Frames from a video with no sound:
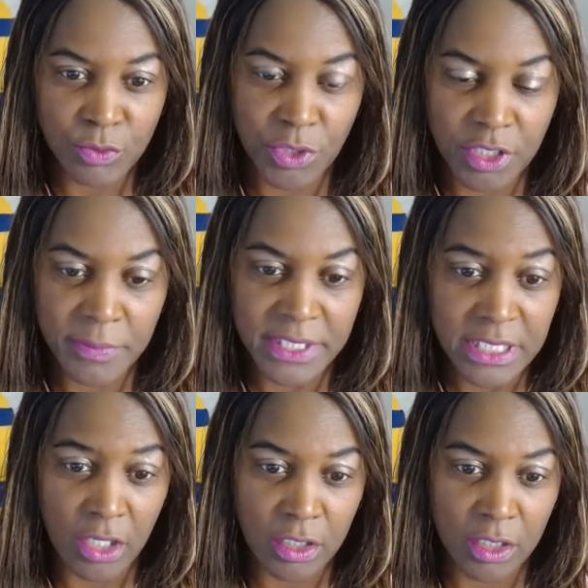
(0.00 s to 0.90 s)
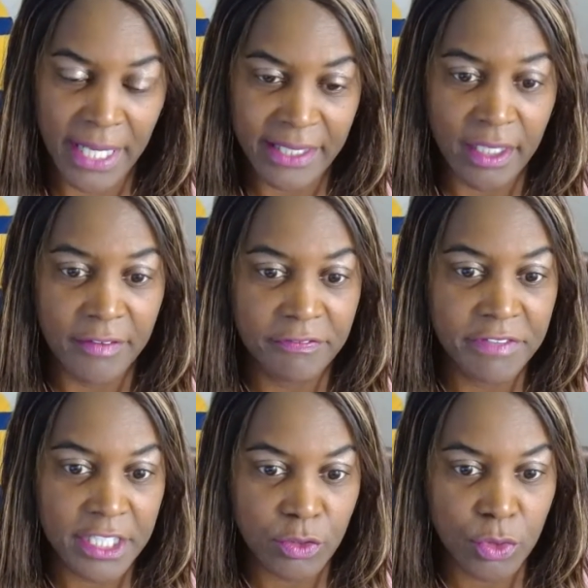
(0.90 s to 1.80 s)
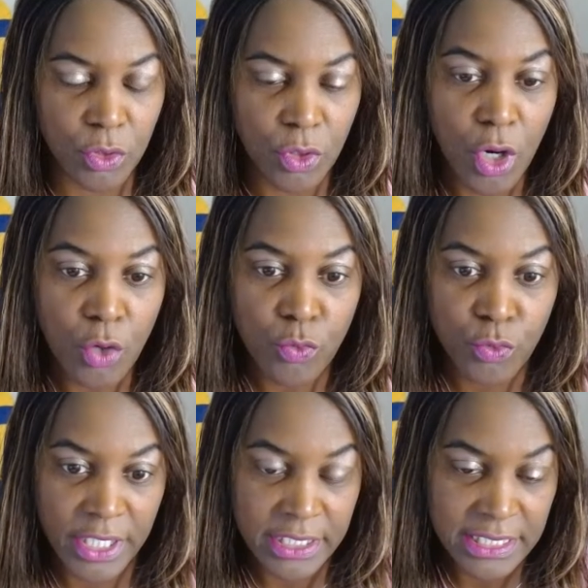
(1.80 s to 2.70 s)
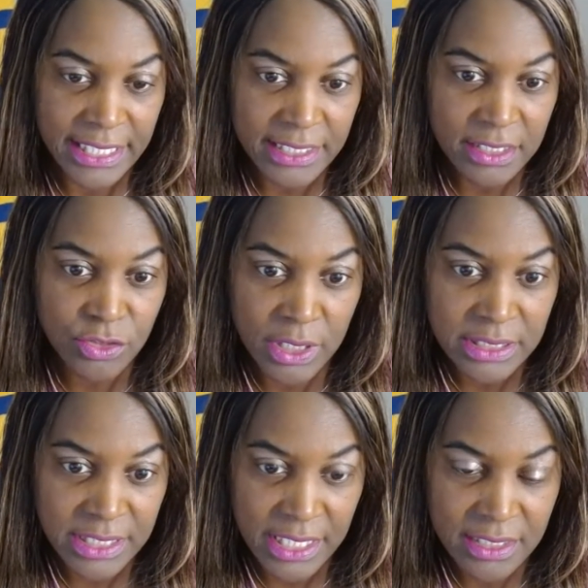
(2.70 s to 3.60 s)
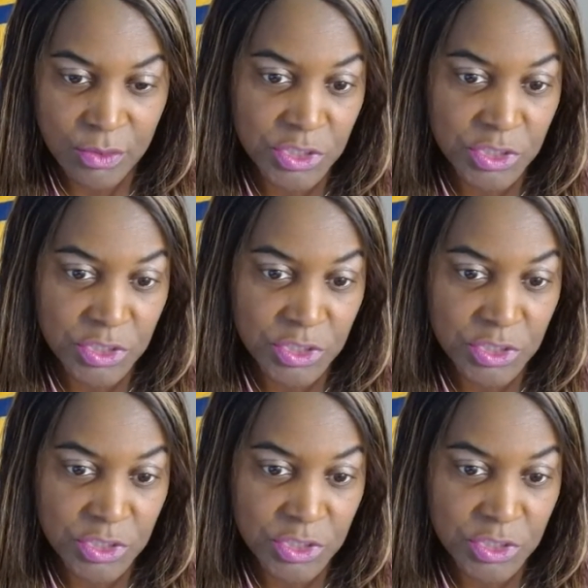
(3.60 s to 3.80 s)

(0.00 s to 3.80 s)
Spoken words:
We're going to be talking about a federal regulated drug test,